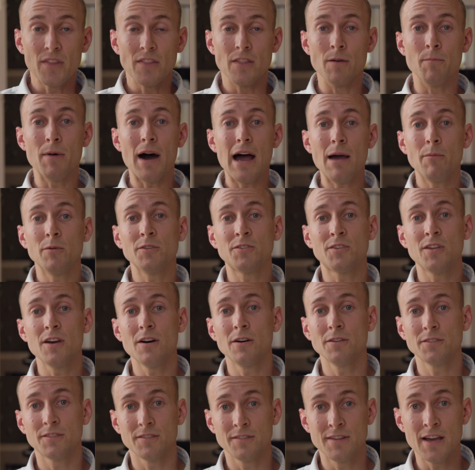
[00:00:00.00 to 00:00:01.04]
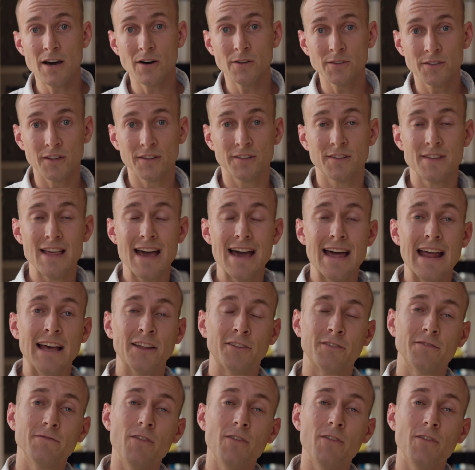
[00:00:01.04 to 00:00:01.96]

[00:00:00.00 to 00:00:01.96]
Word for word: The Bible tells, tells us that as